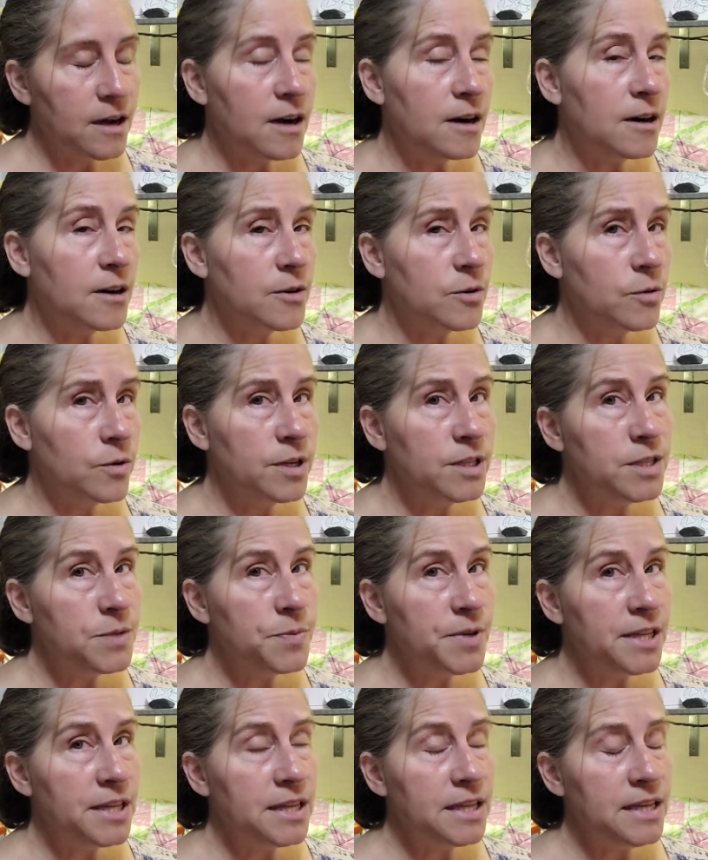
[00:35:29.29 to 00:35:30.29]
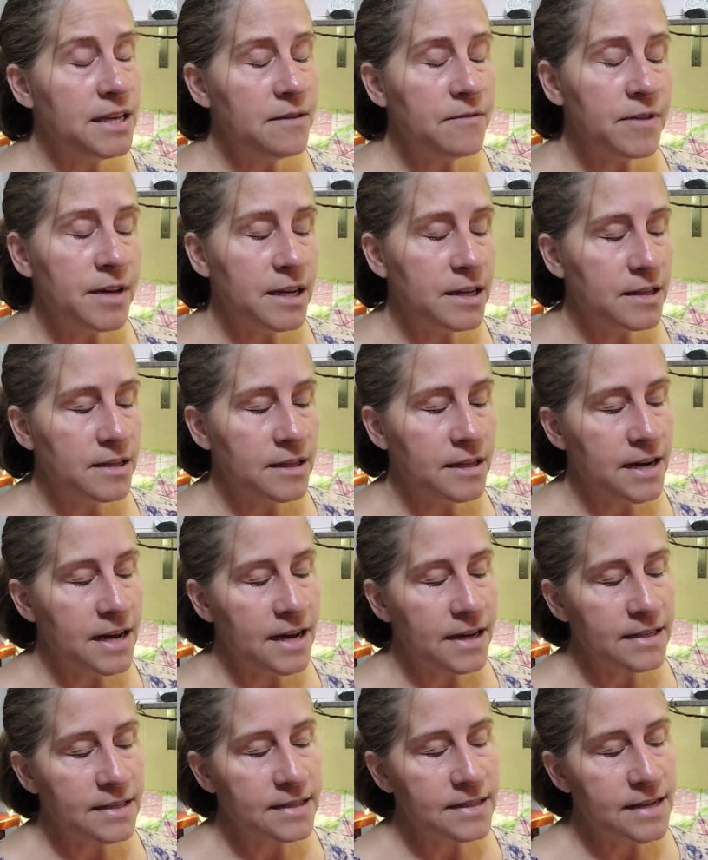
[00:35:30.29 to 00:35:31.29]
are going to be leaving the
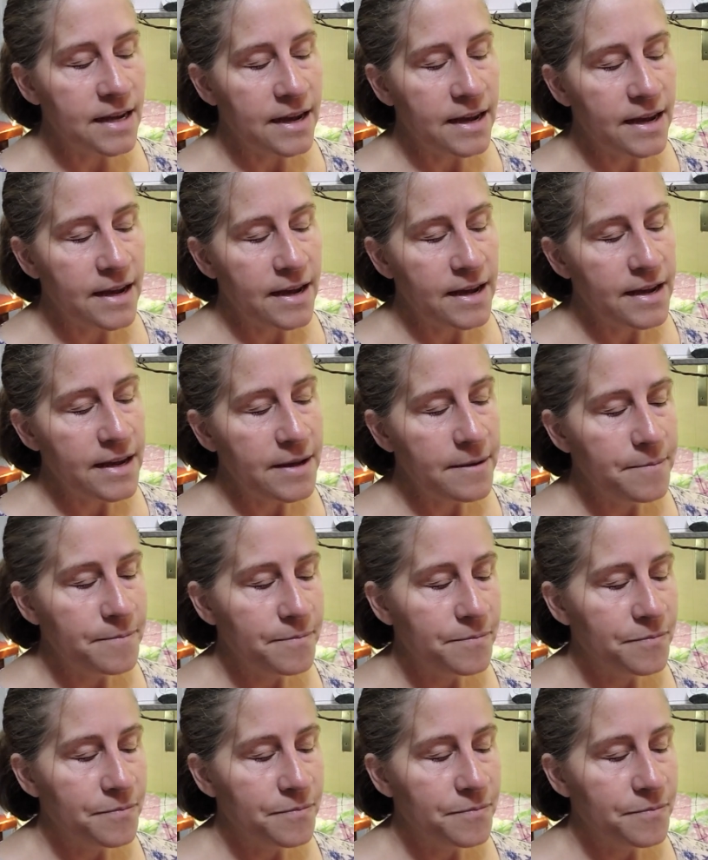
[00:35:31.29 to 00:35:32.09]
next day.